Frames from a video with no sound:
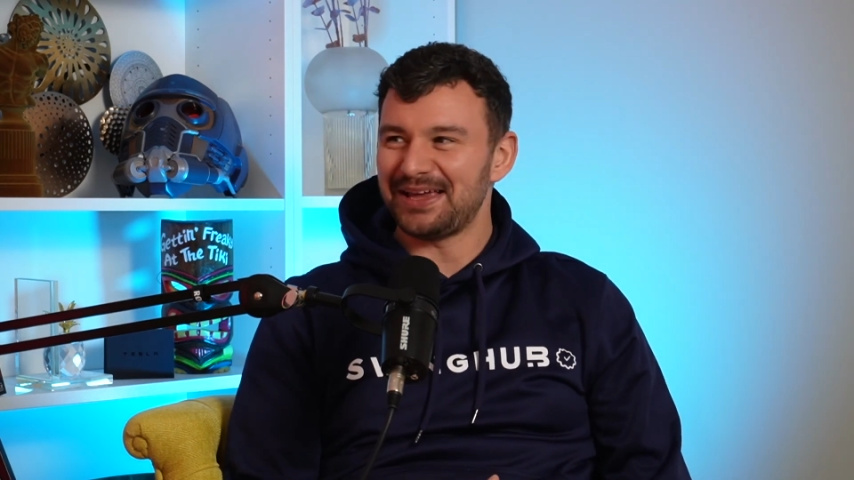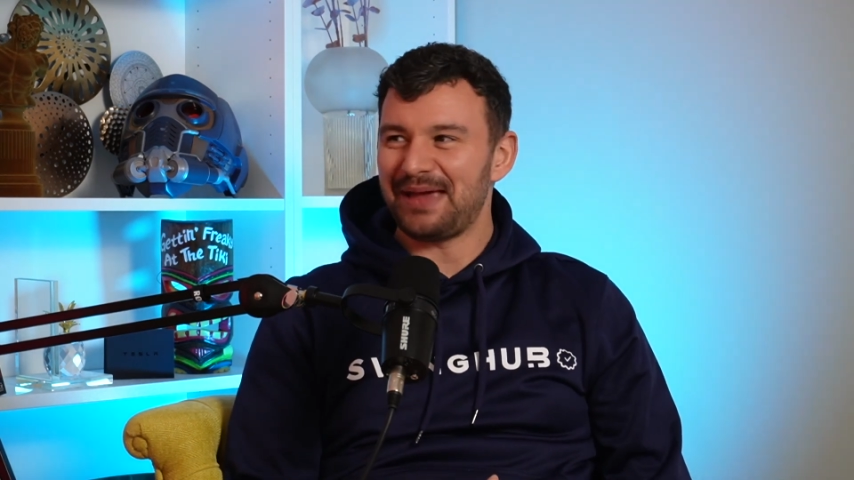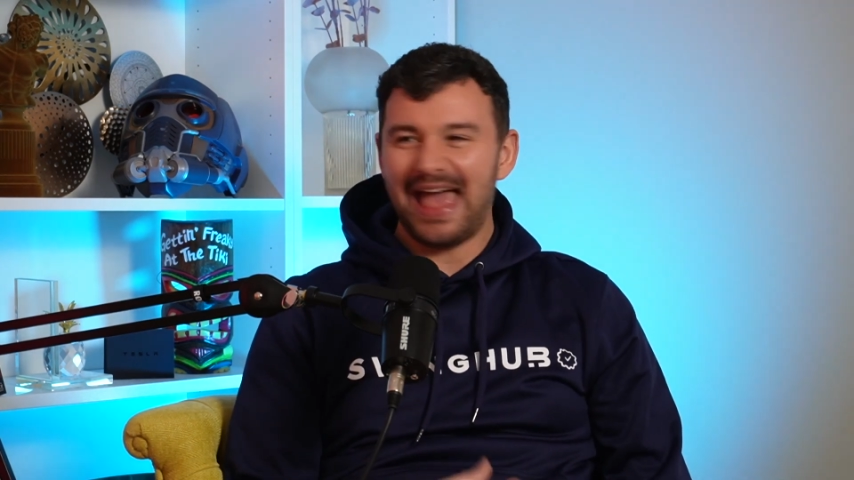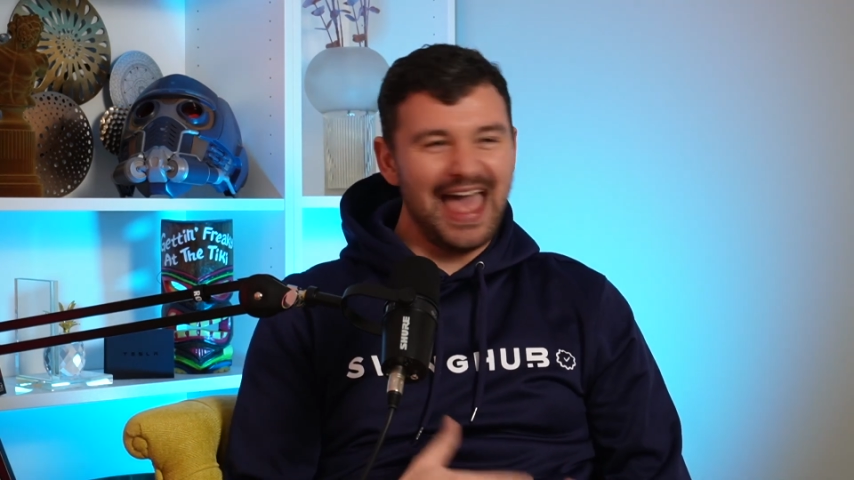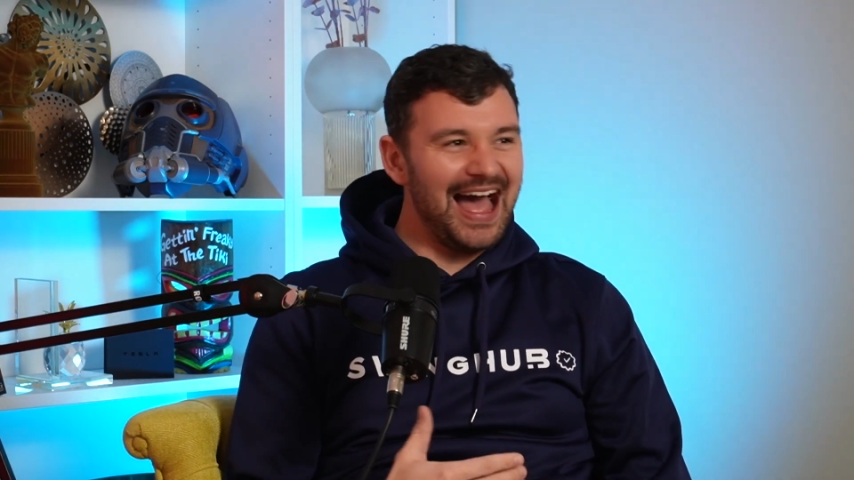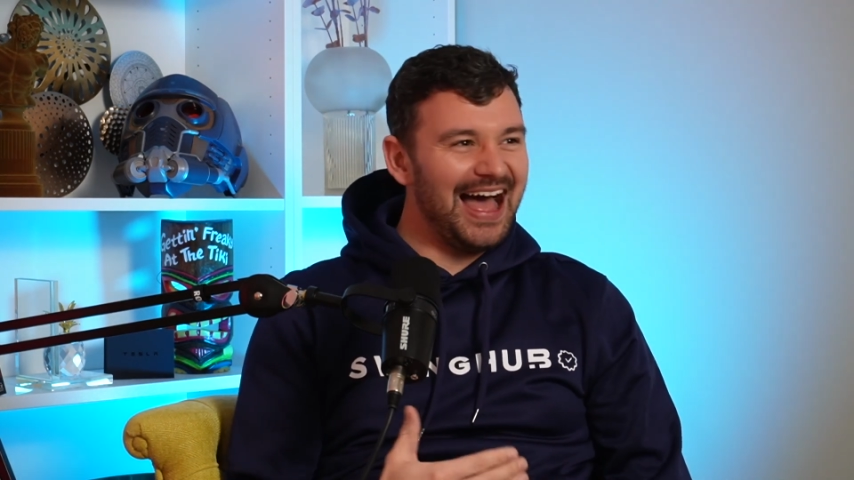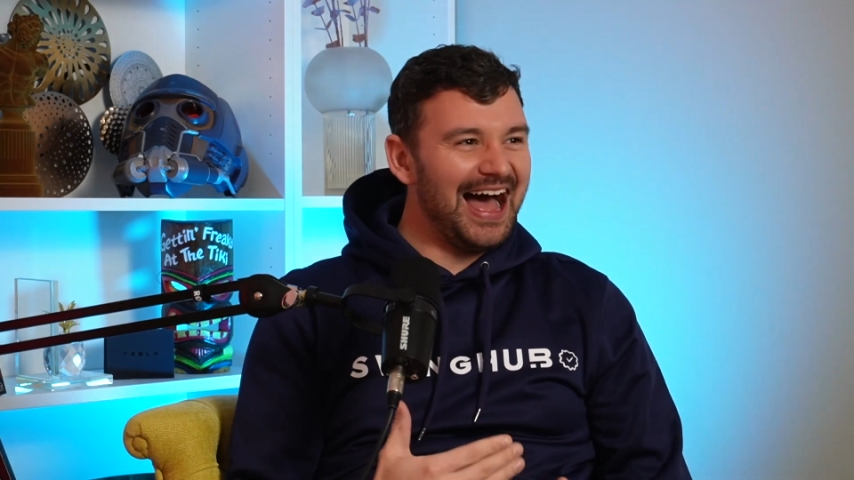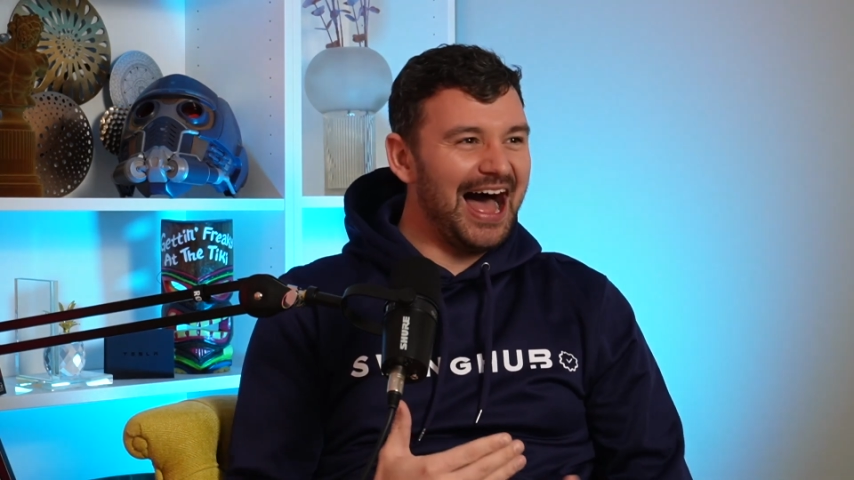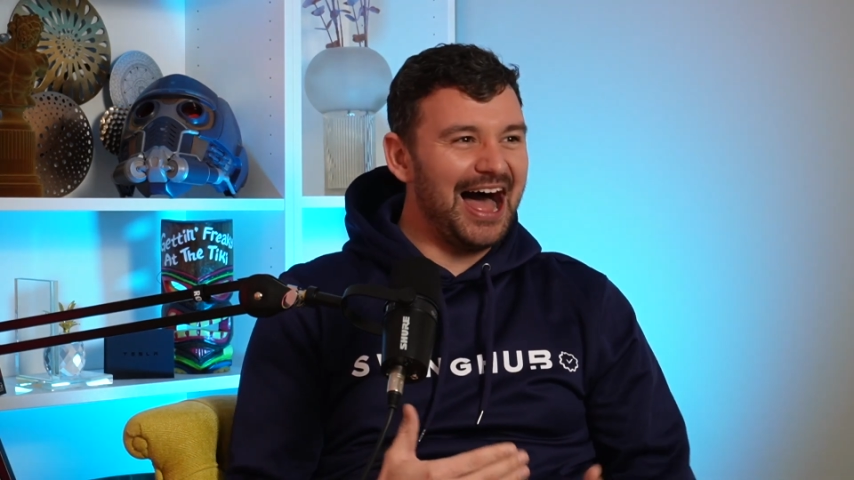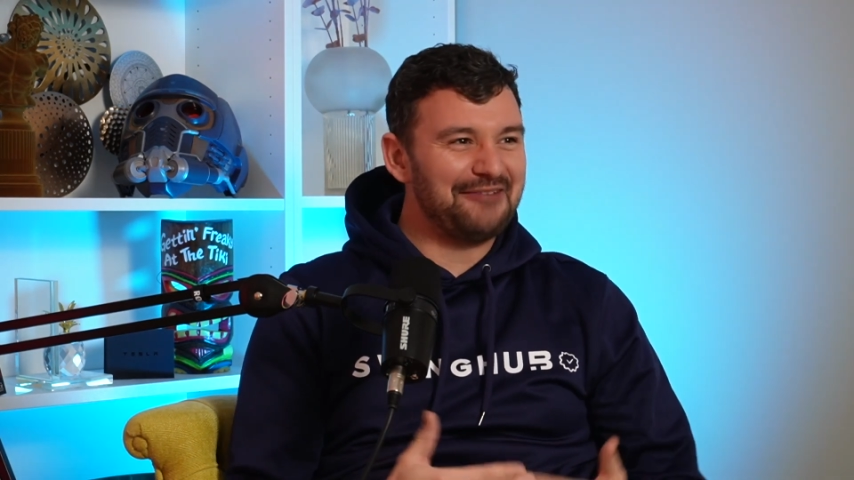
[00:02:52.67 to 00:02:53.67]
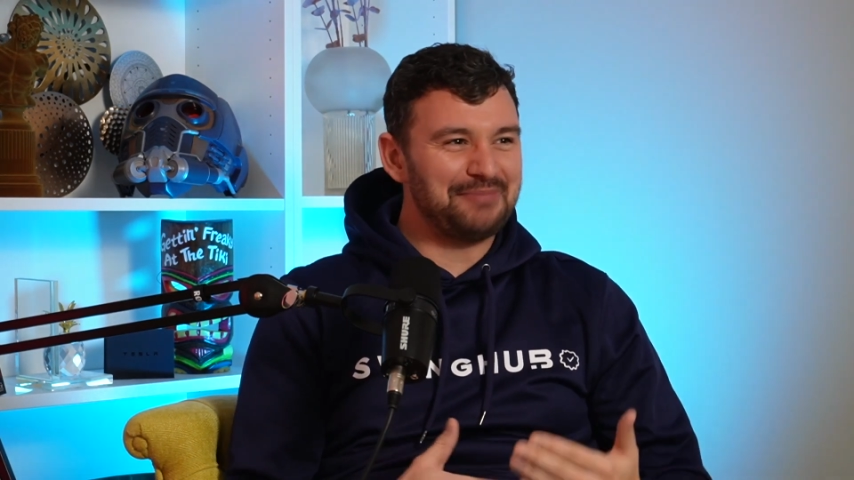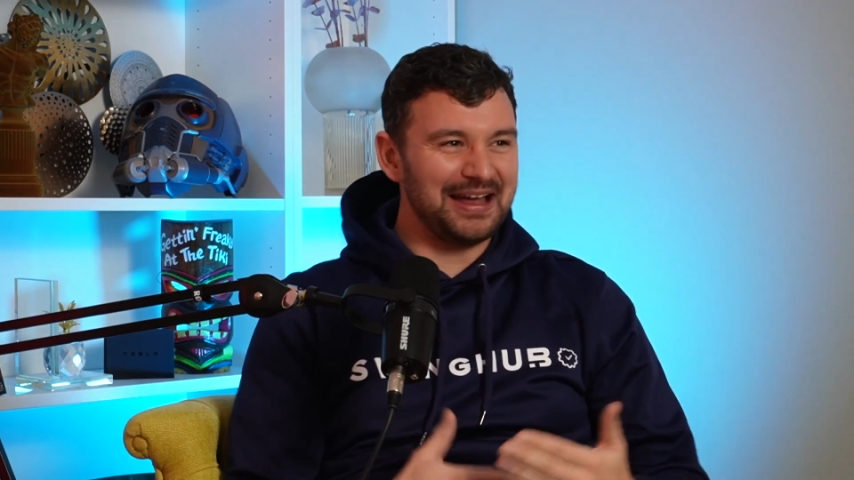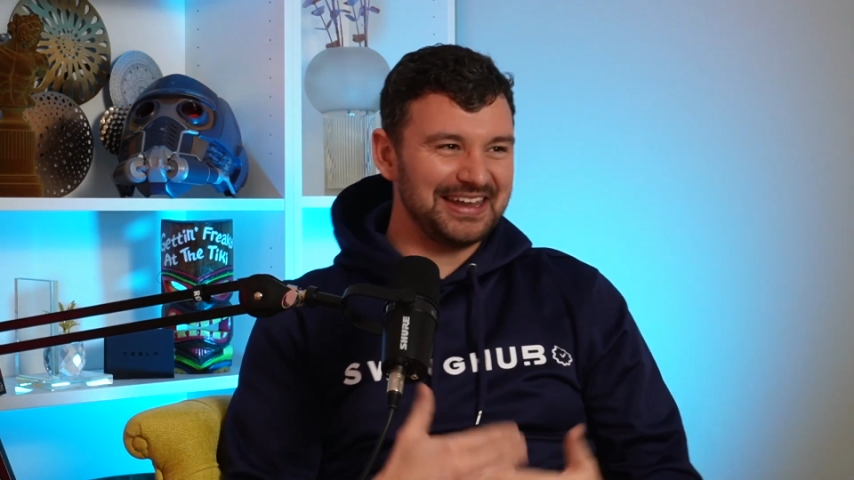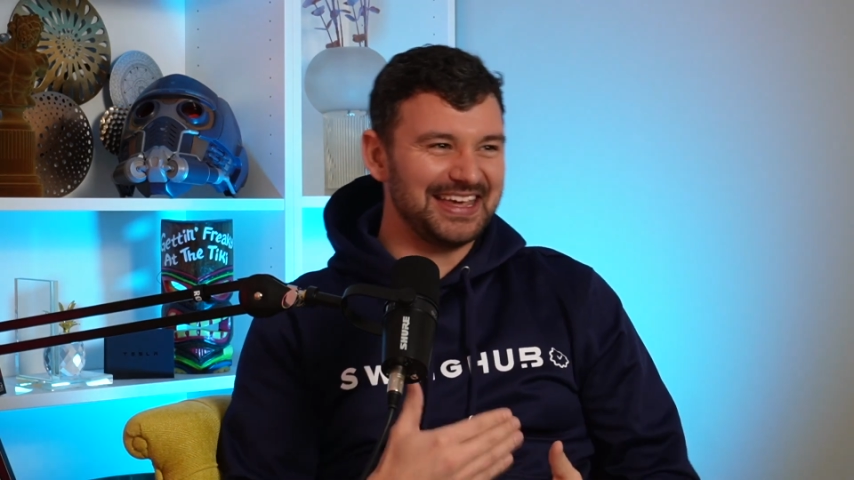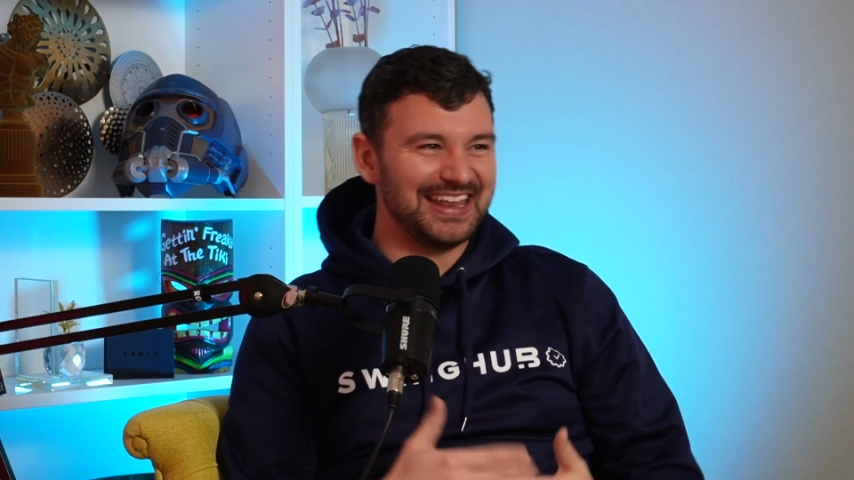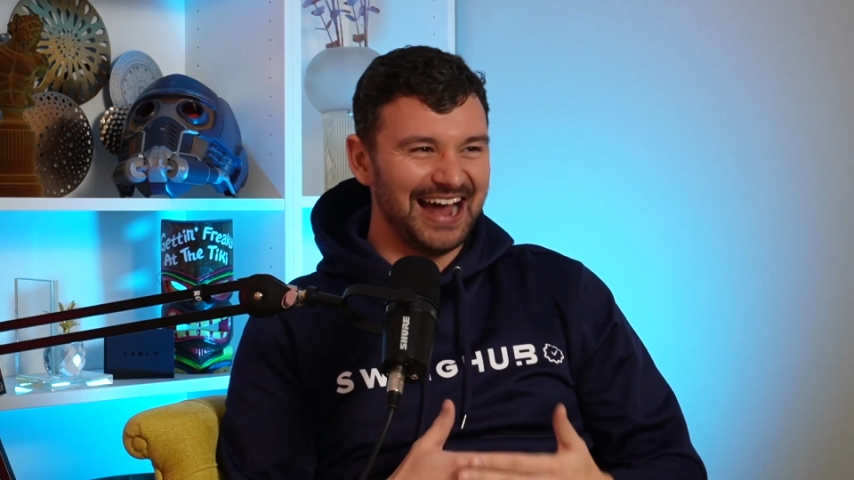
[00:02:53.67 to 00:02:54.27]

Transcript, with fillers: yeah, half panicking,